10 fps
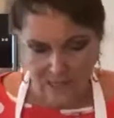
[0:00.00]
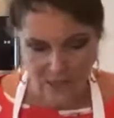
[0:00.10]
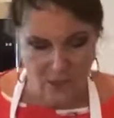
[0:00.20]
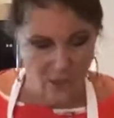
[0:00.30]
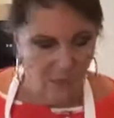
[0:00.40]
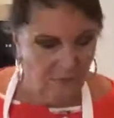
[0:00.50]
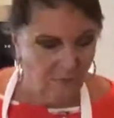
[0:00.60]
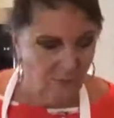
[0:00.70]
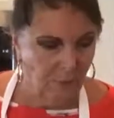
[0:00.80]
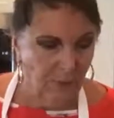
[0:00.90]
So
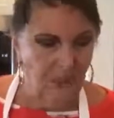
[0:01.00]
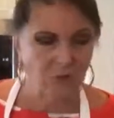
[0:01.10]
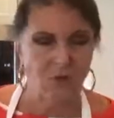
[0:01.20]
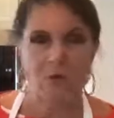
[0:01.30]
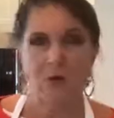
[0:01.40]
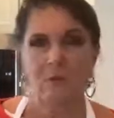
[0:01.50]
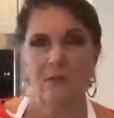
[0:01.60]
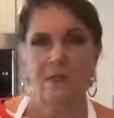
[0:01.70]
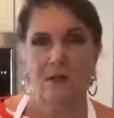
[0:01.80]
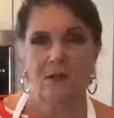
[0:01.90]
for the pastry cream,
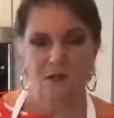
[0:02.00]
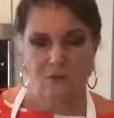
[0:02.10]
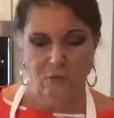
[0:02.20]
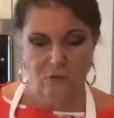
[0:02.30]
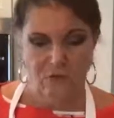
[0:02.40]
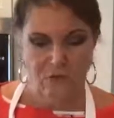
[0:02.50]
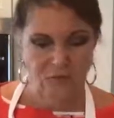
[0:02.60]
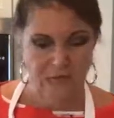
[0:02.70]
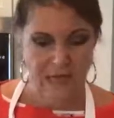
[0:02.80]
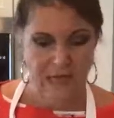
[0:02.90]
we start off with
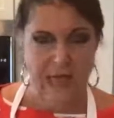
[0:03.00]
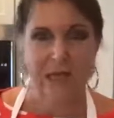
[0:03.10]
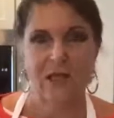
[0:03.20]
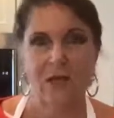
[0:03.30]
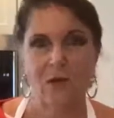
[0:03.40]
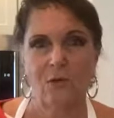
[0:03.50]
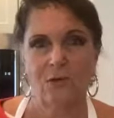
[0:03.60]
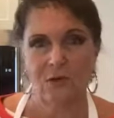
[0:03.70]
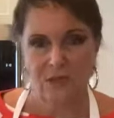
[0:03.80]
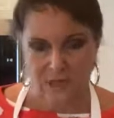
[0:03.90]
3 egg
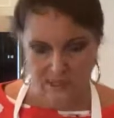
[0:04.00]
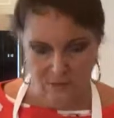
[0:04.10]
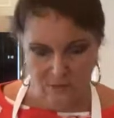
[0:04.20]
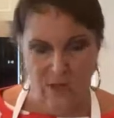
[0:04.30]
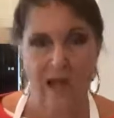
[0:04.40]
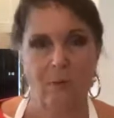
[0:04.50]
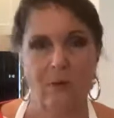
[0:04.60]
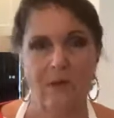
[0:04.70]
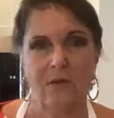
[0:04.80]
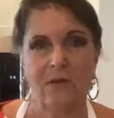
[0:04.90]
yolks. I don't know
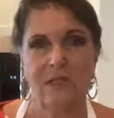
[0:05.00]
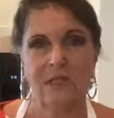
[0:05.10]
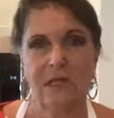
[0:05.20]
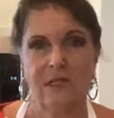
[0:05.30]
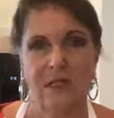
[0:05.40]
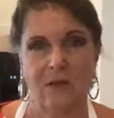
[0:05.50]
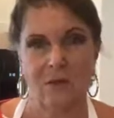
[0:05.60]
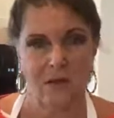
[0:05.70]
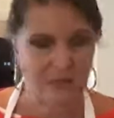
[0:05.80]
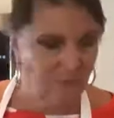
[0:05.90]
how well you can see that,
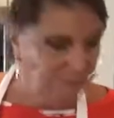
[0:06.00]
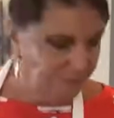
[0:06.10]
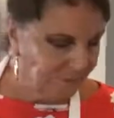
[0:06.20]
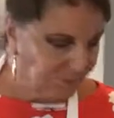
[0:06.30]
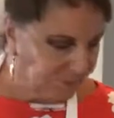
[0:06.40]
Chris.